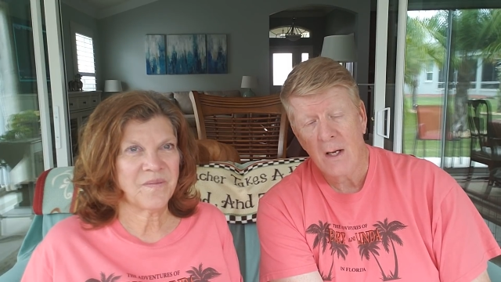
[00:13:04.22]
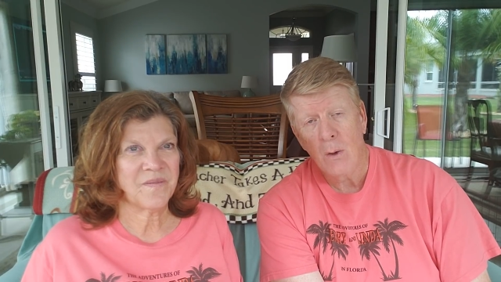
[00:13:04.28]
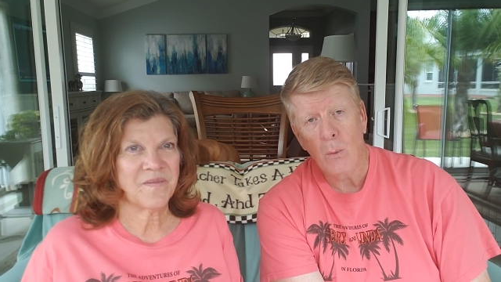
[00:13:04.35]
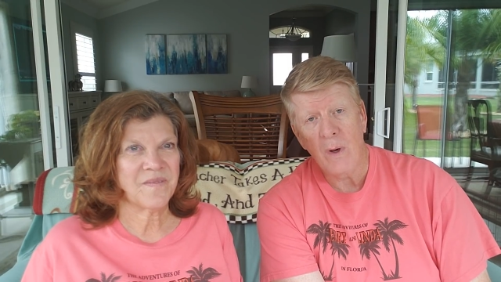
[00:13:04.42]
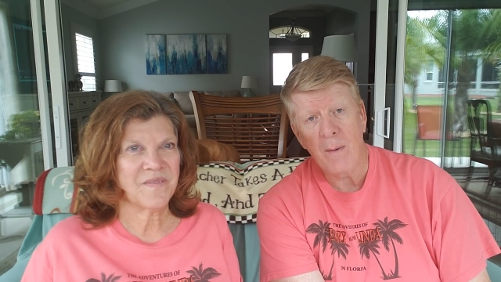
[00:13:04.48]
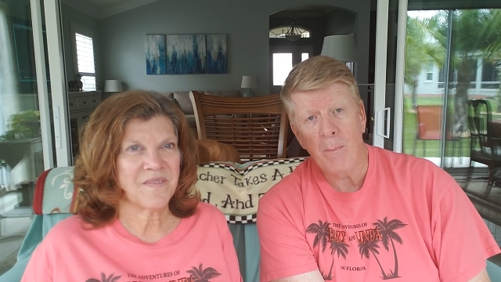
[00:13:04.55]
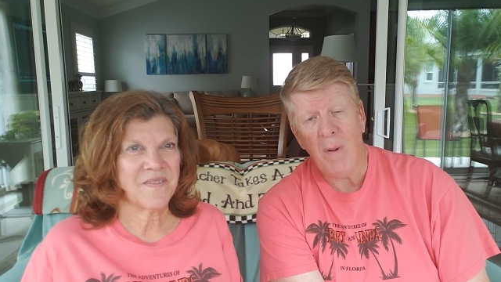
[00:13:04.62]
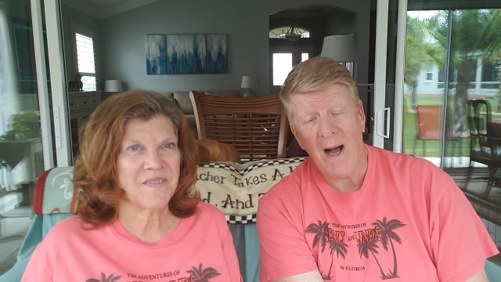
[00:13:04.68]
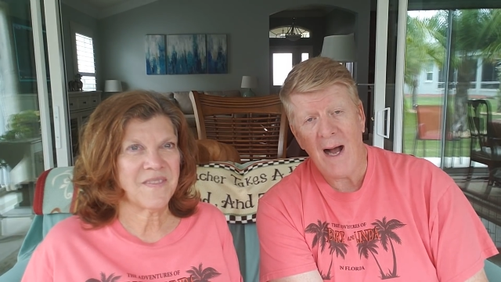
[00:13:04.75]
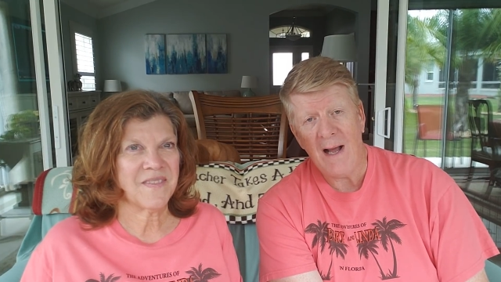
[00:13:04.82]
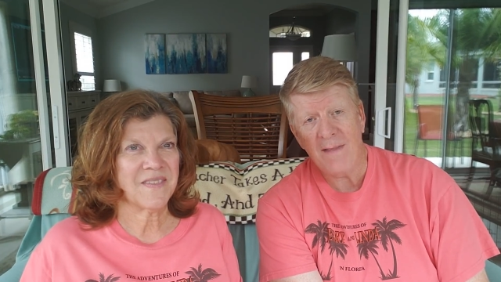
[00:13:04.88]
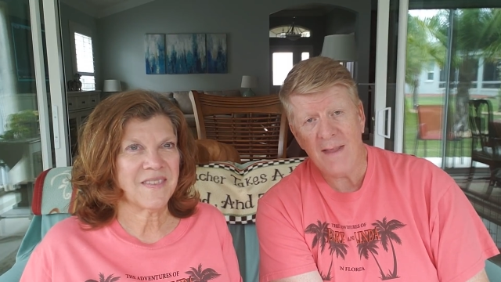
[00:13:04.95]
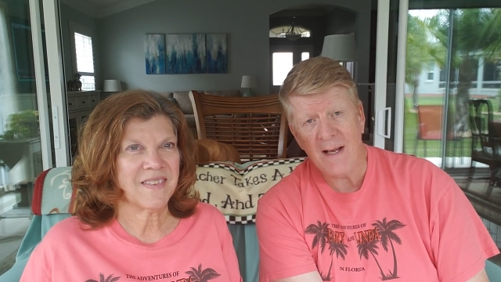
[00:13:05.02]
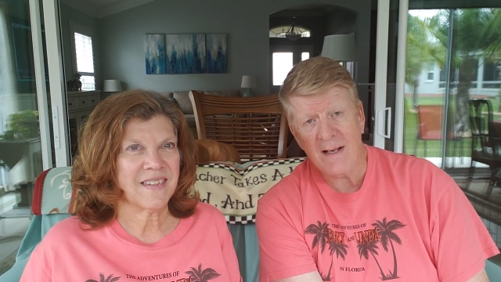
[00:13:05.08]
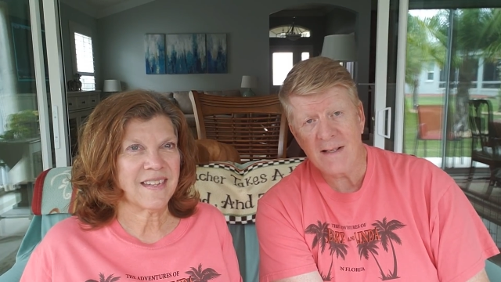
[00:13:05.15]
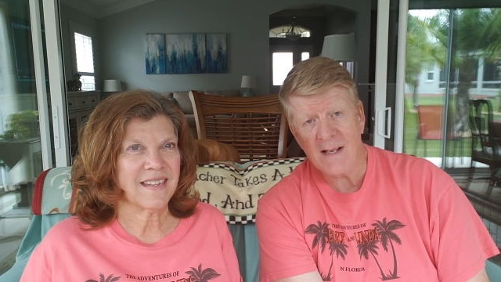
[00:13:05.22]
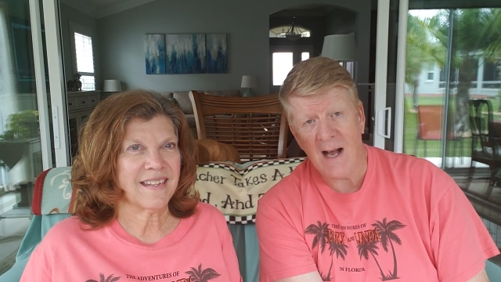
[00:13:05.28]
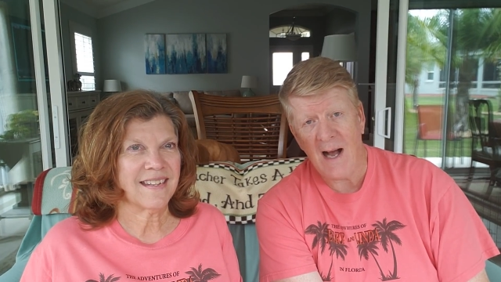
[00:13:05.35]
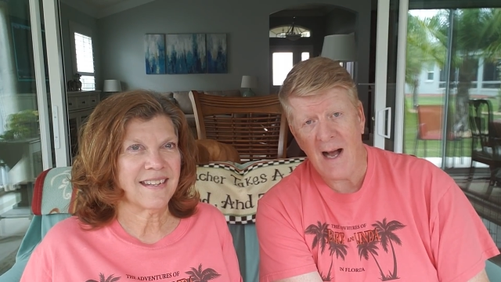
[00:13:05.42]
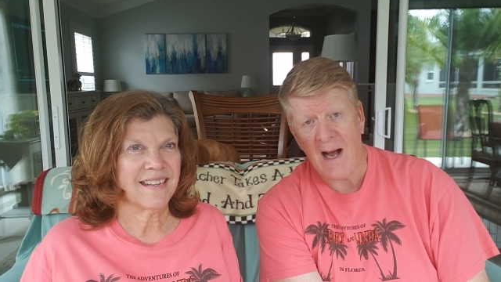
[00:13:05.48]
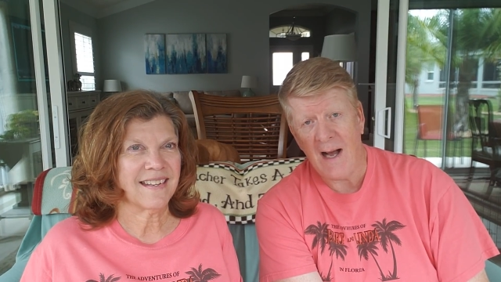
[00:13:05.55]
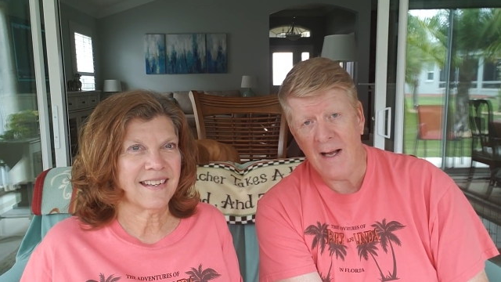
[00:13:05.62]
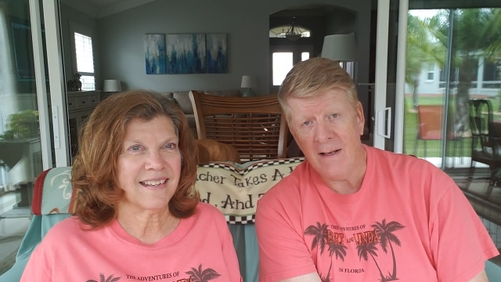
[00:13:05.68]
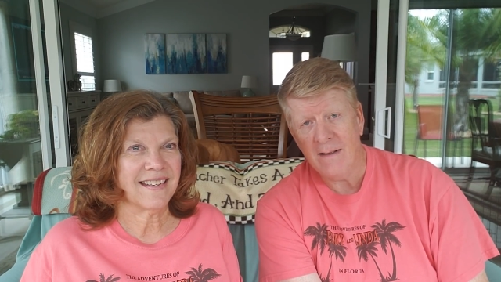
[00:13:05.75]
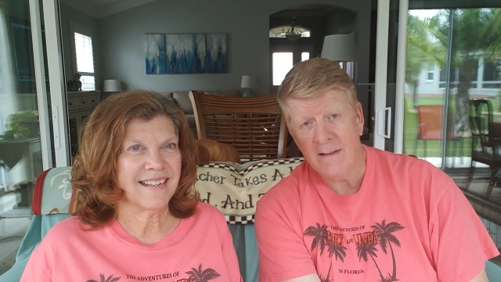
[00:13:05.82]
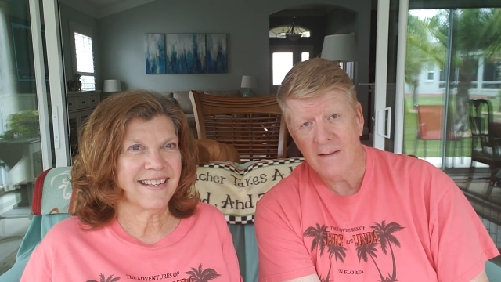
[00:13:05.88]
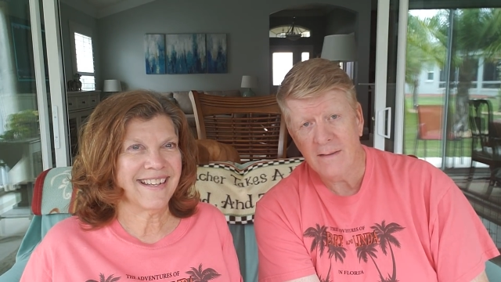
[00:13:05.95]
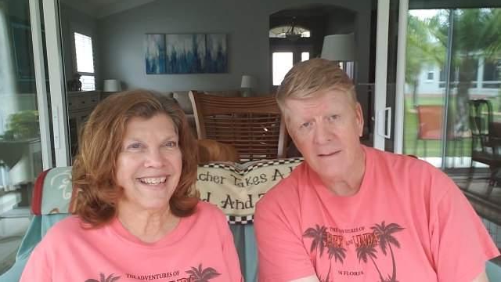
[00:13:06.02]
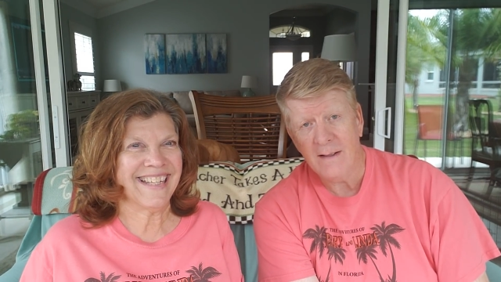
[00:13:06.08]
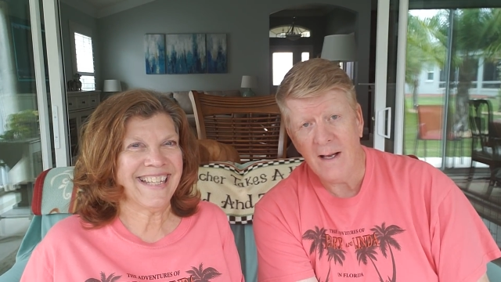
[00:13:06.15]
Speaker 1: We buy things high
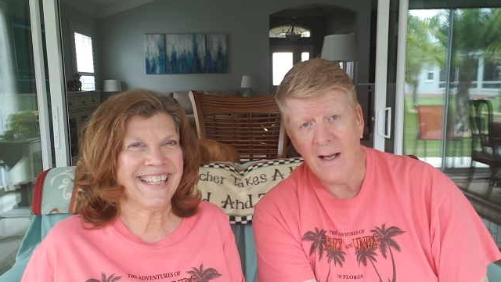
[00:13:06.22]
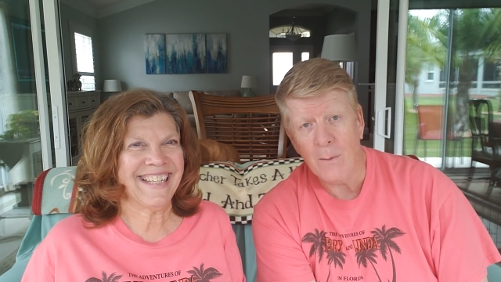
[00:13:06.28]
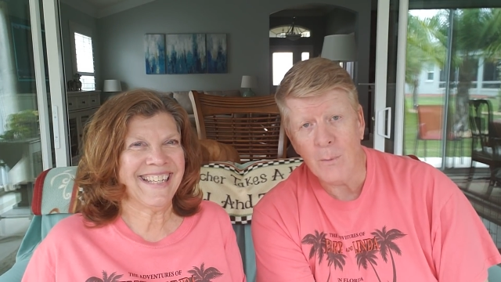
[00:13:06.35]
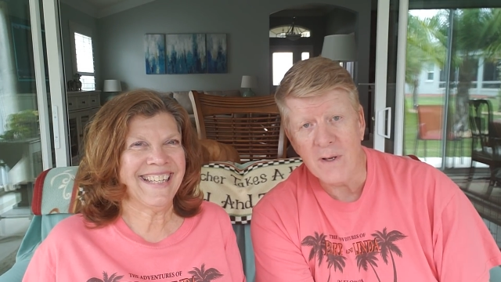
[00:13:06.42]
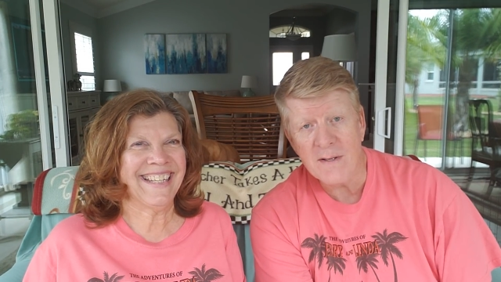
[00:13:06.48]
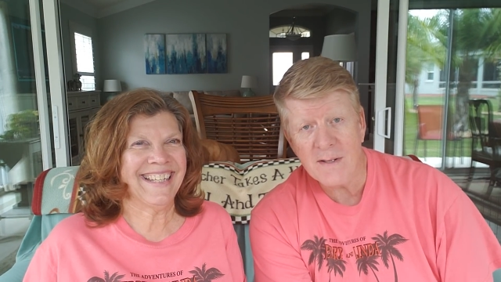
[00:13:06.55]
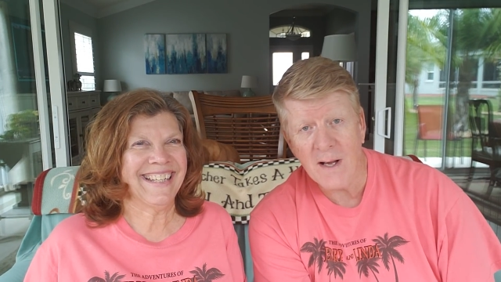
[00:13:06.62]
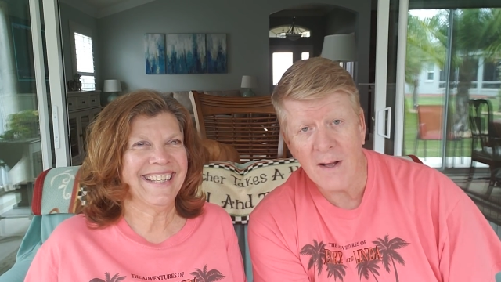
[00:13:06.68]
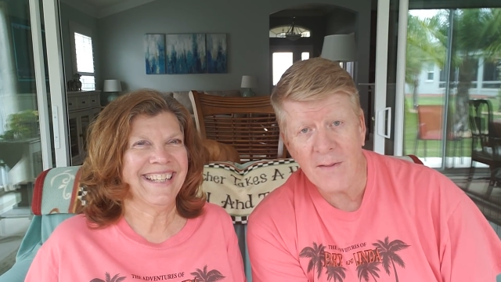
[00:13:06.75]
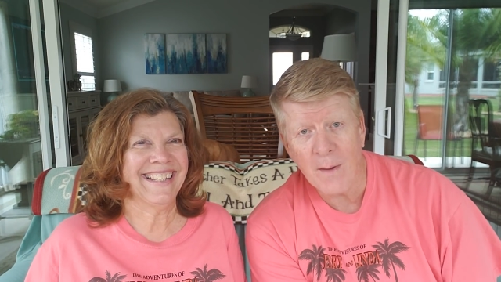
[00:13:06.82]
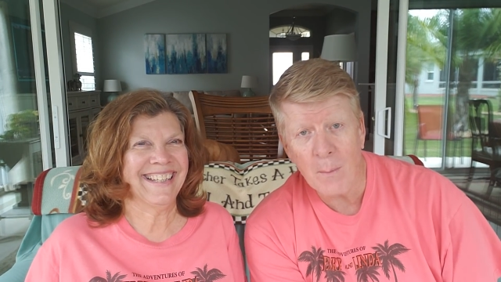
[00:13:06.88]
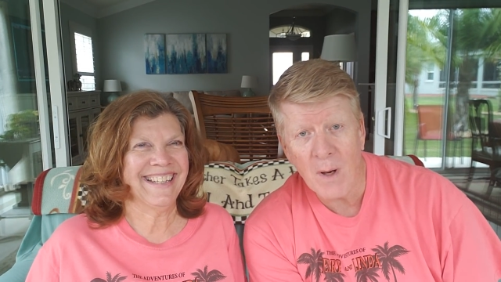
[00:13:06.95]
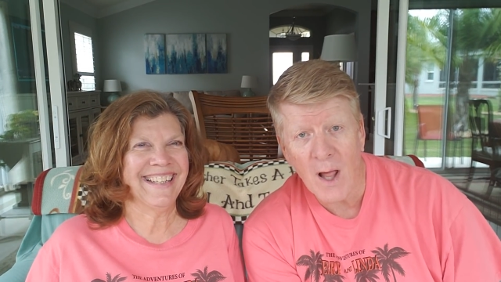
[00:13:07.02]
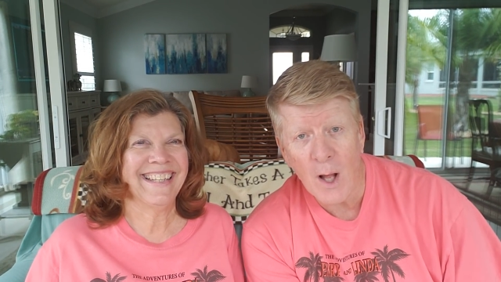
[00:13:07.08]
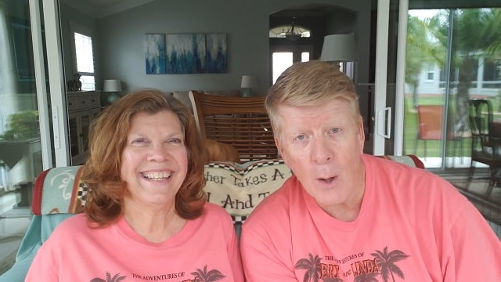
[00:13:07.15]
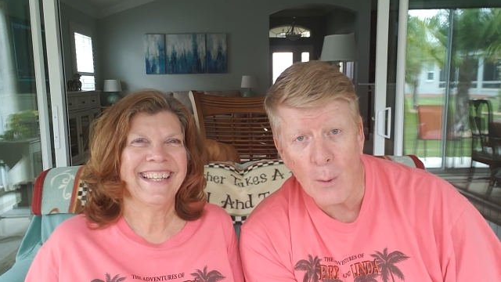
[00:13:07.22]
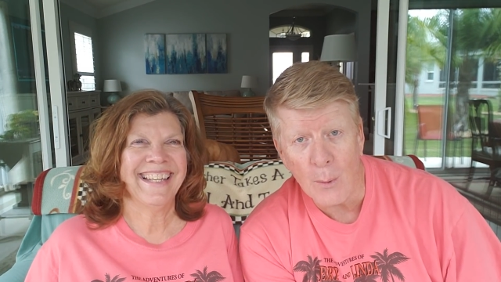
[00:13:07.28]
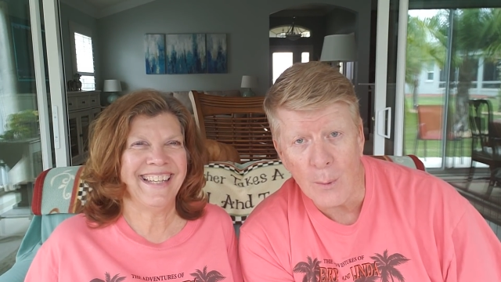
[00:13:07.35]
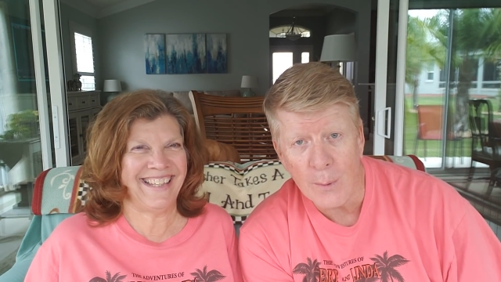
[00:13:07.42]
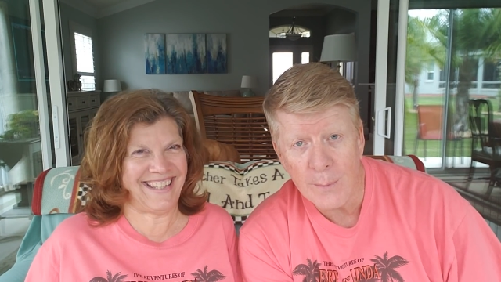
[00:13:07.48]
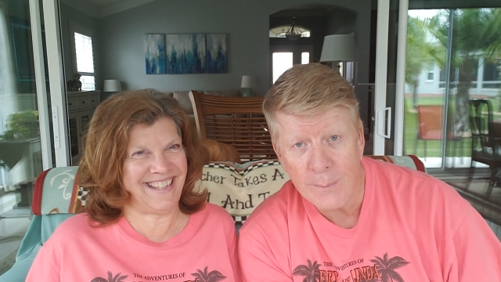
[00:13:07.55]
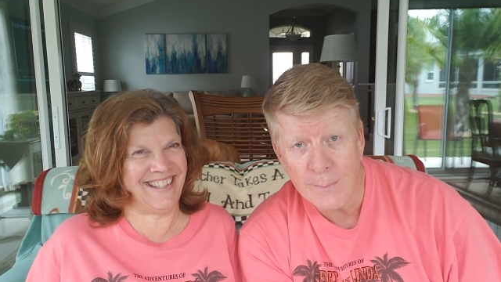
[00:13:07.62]
and we sell them low.